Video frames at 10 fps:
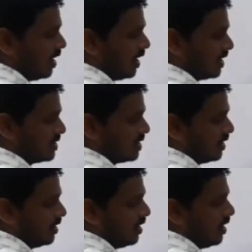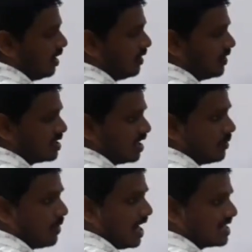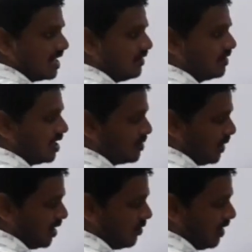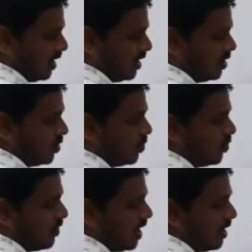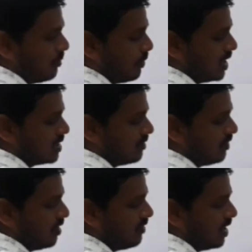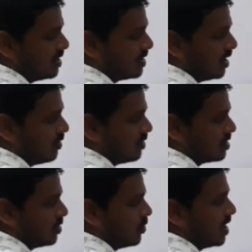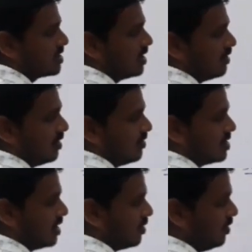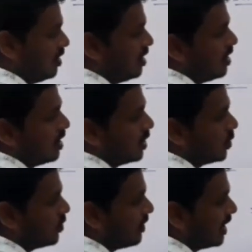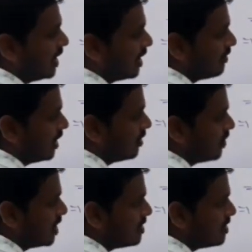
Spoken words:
Next, differentiating partially with respect to y, uy plus vy is equals to 2x derivative is 0, 2y derivative